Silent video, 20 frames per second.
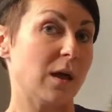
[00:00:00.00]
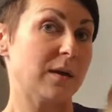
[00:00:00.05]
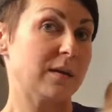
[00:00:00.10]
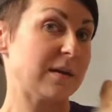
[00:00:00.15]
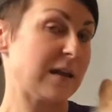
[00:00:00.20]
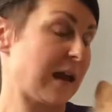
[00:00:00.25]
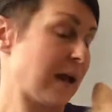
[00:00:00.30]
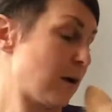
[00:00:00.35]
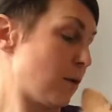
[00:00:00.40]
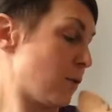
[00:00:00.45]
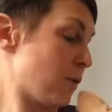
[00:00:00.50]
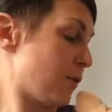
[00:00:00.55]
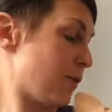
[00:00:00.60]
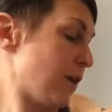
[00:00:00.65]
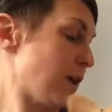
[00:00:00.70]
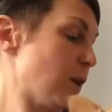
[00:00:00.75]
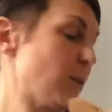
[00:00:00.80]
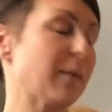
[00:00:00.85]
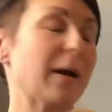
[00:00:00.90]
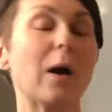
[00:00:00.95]
Now,
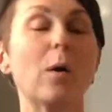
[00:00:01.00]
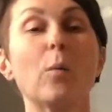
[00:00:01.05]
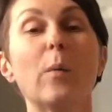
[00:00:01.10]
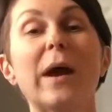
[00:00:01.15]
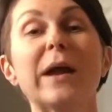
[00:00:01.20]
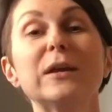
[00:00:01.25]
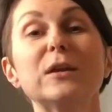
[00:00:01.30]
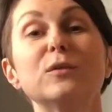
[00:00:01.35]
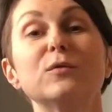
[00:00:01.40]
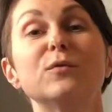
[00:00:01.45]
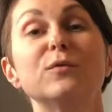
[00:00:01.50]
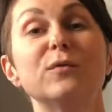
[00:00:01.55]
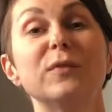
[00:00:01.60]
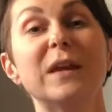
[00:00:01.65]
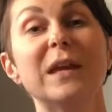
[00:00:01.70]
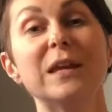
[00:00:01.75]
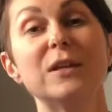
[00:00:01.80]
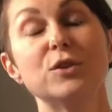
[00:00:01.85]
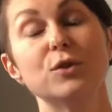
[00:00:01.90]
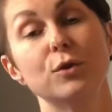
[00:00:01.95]
think about where you
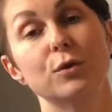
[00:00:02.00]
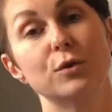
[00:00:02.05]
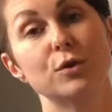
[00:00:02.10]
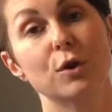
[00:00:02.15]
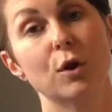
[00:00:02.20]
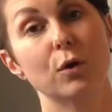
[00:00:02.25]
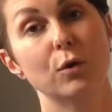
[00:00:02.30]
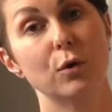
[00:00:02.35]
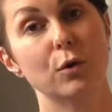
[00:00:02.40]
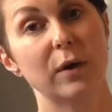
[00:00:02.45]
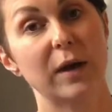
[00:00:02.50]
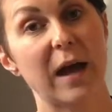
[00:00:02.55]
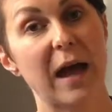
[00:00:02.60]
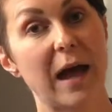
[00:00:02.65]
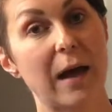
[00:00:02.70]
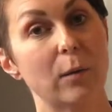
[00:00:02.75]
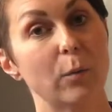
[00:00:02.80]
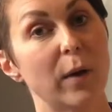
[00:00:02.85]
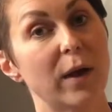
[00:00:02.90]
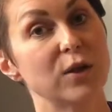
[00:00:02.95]
feed your dog or
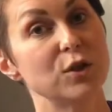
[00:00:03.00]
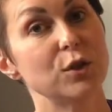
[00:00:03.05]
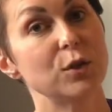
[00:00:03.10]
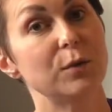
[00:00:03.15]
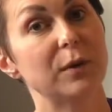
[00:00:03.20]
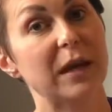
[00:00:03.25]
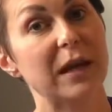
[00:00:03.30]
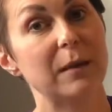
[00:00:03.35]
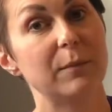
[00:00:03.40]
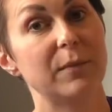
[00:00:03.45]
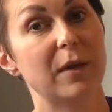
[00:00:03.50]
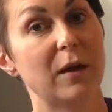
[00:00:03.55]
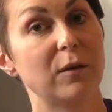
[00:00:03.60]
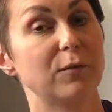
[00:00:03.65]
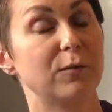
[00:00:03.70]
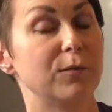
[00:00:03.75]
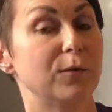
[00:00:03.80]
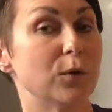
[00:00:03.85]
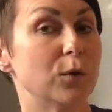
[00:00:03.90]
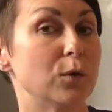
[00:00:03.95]
cat. Where do you keep their
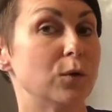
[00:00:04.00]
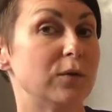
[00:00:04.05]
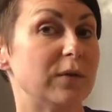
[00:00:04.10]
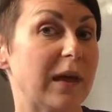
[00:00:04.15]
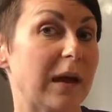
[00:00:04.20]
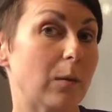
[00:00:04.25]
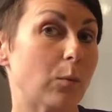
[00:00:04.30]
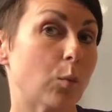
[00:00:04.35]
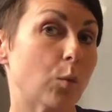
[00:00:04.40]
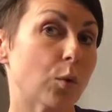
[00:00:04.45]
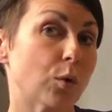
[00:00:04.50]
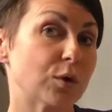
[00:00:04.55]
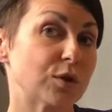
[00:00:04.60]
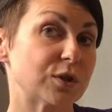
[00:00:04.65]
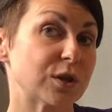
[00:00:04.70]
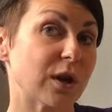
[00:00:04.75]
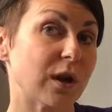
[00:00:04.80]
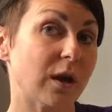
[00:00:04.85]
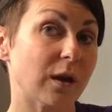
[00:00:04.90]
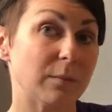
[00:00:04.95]
food, their
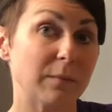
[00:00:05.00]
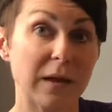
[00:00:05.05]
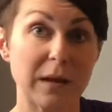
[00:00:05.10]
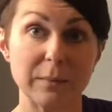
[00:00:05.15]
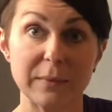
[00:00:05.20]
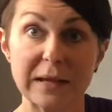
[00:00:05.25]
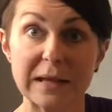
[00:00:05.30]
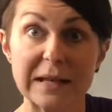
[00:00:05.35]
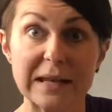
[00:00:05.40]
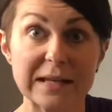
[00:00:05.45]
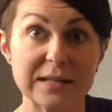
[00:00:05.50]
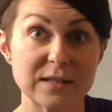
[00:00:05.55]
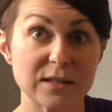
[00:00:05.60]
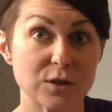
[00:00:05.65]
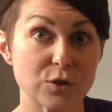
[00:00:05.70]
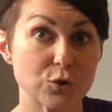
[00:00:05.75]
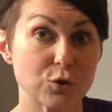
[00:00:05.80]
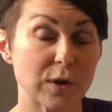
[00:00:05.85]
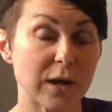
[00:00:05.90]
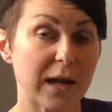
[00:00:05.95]
water, and maybe a litter
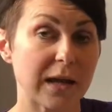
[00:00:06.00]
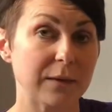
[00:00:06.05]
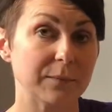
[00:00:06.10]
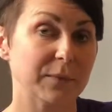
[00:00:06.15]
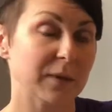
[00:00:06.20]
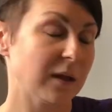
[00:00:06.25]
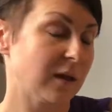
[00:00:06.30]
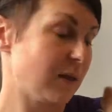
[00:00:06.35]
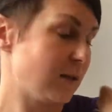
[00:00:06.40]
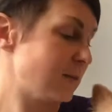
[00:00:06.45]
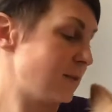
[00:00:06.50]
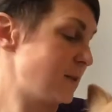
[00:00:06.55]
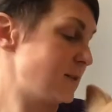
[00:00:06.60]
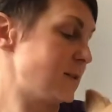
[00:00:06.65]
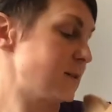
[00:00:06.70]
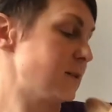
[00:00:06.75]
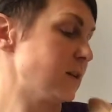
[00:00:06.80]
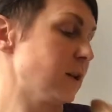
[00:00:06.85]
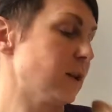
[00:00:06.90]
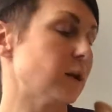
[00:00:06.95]
tray? This
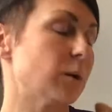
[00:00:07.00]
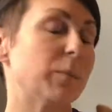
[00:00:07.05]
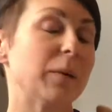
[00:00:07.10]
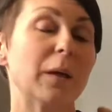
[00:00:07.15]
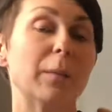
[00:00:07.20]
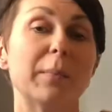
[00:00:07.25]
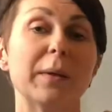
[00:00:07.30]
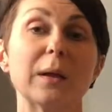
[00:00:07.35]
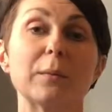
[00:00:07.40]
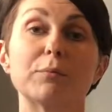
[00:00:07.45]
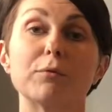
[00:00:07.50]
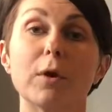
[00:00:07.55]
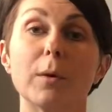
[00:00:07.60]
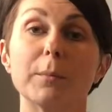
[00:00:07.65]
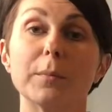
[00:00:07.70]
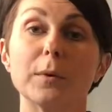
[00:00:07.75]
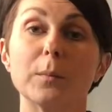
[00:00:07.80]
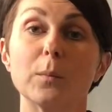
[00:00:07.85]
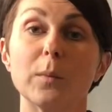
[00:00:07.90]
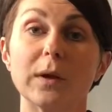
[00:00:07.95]
isn't going to be a big
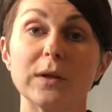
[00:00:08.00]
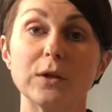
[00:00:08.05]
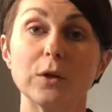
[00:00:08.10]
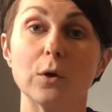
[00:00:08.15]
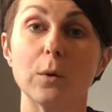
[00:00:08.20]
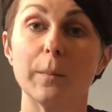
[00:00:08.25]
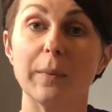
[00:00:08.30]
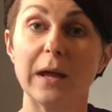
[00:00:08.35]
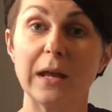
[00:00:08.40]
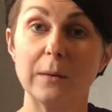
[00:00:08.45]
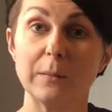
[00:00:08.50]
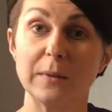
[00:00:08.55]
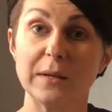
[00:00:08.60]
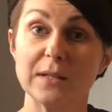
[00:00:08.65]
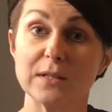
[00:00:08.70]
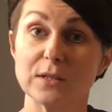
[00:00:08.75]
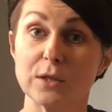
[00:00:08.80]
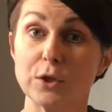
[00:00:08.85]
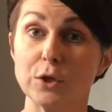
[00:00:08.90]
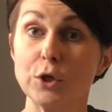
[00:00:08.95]
problem when your
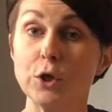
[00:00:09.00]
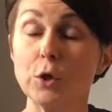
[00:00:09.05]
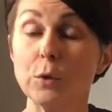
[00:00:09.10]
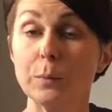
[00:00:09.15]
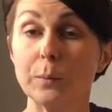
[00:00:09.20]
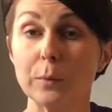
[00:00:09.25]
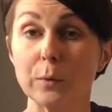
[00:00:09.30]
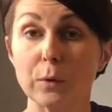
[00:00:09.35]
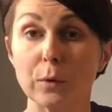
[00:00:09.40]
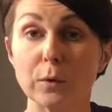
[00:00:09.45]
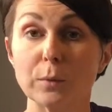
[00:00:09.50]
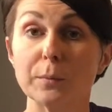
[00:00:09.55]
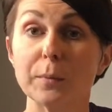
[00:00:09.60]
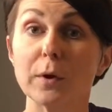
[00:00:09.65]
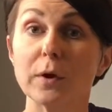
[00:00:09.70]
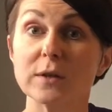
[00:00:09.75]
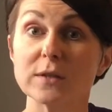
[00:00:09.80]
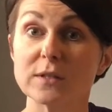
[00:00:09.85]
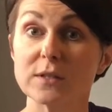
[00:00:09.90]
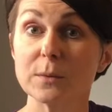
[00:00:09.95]
baby's a newborn,
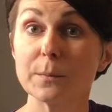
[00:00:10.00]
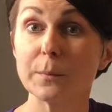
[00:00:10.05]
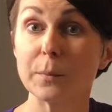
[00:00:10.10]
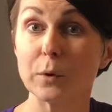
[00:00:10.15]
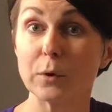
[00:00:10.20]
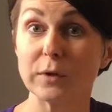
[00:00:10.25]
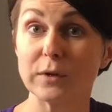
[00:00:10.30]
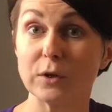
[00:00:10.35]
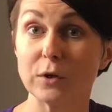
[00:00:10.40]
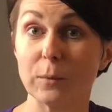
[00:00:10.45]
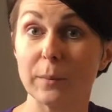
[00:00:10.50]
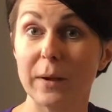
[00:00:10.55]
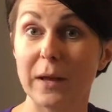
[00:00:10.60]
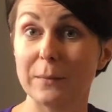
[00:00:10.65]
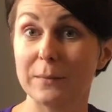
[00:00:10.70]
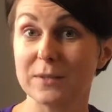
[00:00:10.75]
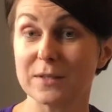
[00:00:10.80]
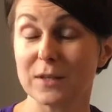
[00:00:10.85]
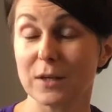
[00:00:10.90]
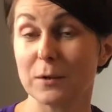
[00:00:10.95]
but at some point your
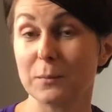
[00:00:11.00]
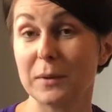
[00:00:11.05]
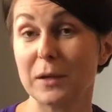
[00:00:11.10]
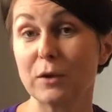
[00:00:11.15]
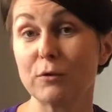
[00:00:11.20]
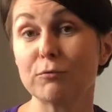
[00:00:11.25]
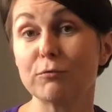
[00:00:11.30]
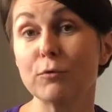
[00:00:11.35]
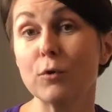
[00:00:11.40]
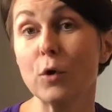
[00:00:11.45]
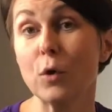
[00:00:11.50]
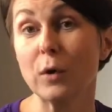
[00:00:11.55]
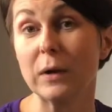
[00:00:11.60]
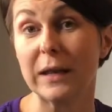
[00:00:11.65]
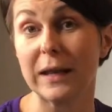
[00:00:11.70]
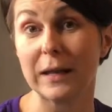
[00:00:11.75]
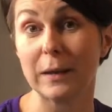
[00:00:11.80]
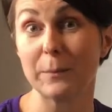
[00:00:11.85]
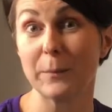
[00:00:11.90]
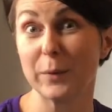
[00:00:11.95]
baby's going to be
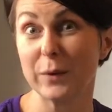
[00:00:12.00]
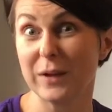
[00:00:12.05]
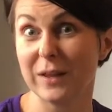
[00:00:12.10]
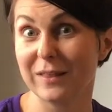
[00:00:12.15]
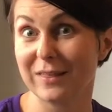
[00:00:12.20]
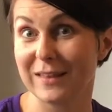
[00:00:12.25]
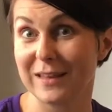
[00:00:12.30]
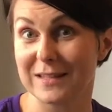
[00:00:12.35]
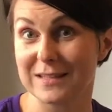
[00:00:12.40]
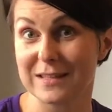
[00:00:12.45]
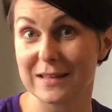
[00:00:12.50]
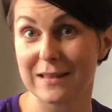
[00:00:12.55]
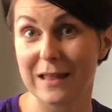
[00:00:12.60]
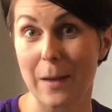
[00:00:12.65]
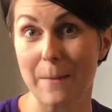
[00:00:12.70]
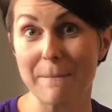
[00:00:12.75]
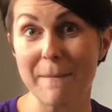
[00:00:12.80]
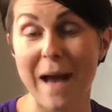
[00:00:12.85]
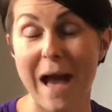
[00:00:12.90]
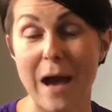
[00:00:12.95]
crawling and putting things in
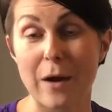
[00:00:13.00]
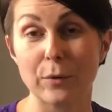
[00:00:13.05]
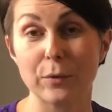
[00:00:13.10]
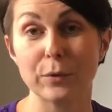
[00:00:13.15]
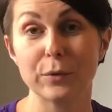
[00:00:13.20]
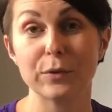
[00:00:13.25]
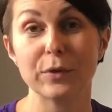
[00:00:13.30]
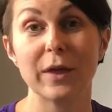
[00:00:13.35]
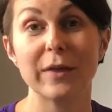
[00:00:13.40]
their mouth.